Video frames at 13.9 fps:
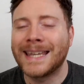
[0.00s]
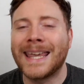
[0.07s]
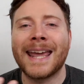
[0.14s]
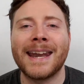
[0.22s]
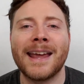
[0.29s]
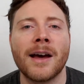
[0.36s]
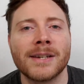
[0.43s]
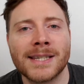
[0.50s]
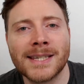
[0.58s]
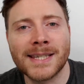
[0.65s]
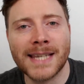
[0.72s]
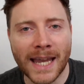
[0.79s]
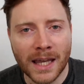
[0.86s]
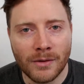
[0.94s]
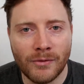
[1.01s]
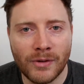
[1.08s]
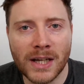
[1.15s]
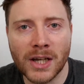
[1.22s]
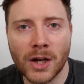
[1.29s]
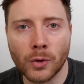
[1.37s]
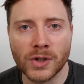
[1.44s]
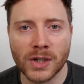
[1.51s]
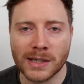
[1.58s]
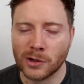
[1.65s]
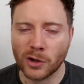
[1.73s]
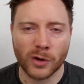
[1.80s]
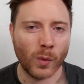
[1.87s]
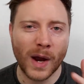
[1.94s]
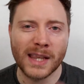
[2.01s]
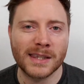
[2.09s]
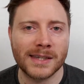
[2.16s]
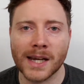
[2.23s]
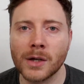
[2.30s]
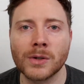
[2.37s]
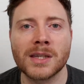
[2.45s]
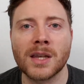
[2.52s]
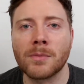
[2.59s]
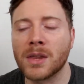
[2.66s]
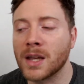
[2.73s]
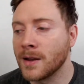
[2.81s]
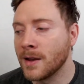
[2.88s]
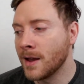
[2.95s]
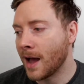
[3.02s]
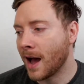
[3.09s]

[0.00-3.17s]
get out a second video just on a Wednesday or something,